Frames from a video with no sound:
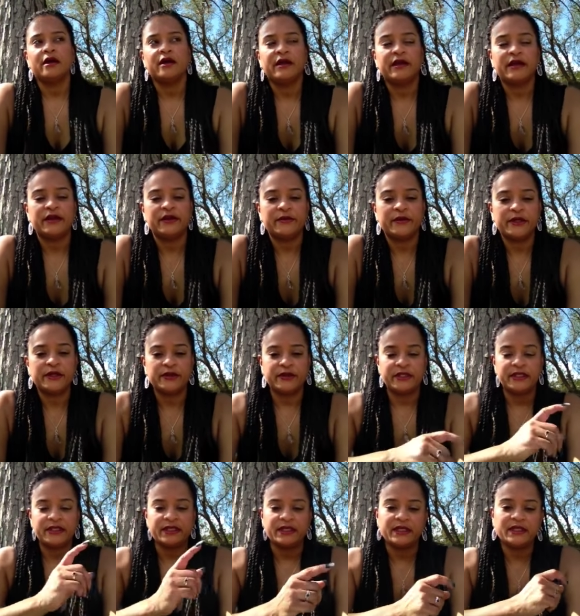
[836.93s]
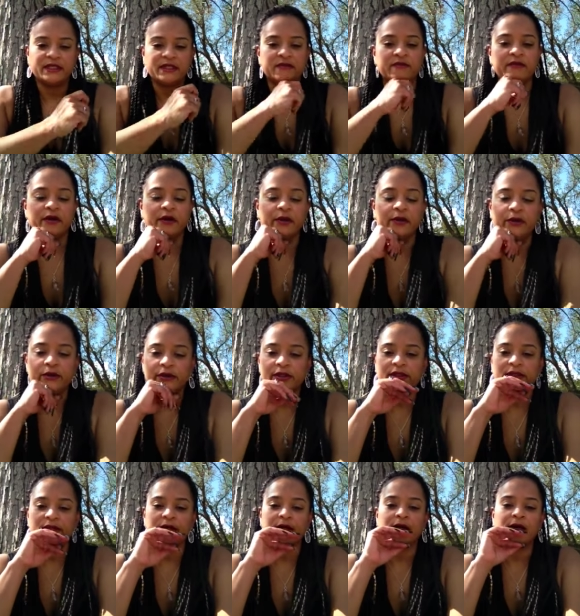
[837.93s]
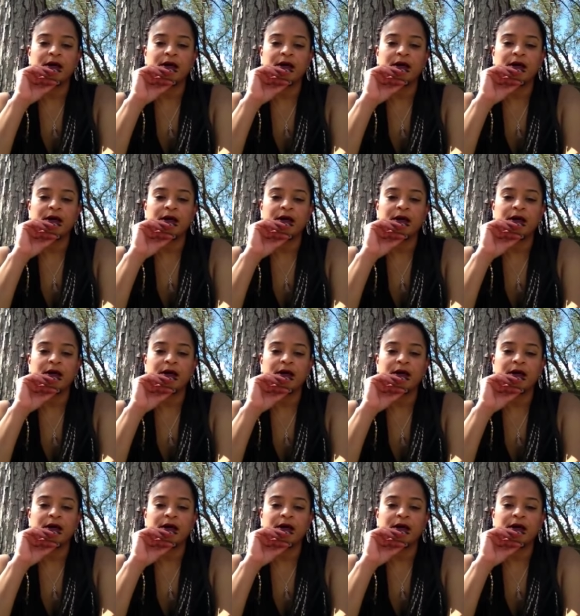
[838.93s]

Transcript: And you would do 6 of those.